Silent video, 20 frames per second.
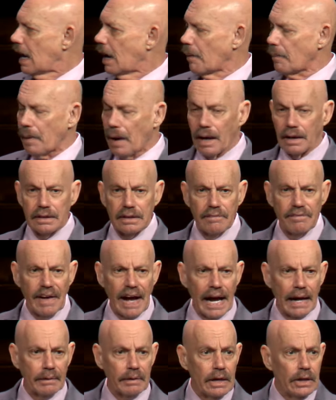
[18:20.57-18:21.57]
a, a
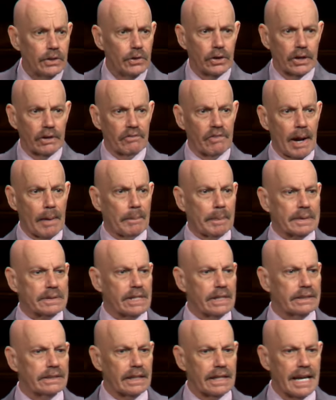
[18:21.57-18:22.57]
divine. You can
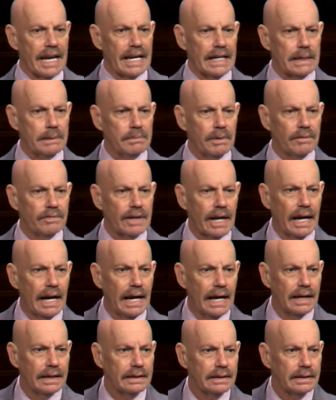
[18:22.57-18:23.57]
represent the kingdom of
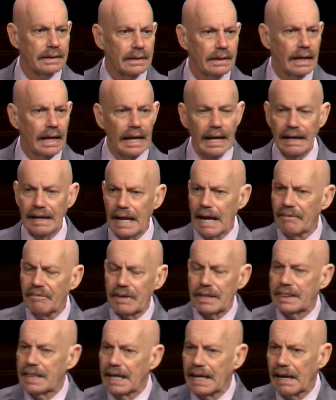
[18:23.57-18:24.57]
God, and
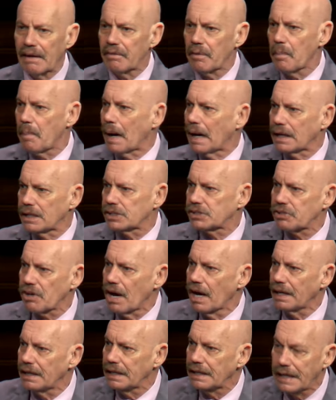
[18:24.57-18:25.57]
everything everybody's
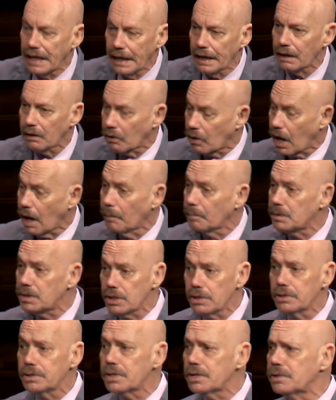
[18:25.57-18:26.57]
trying to get will come
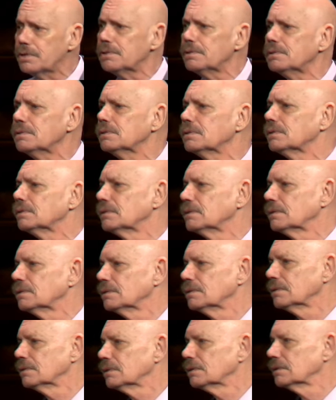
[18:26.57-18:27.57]
to you.
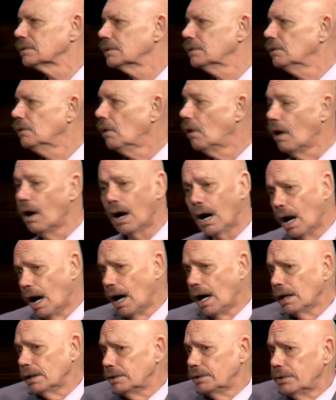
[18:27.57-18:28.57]

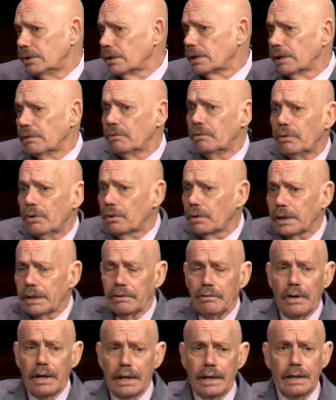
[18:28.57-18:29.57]
Or you can rule
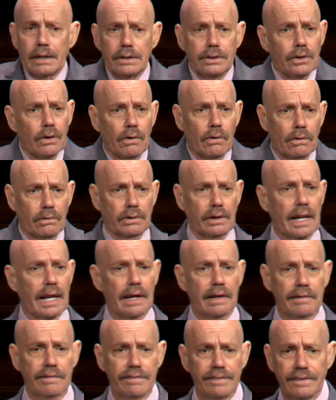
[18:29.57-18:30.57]
and reign in your own
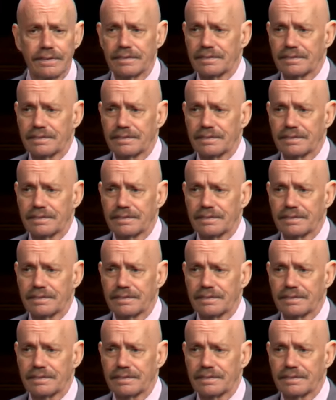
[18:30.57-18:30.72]
life.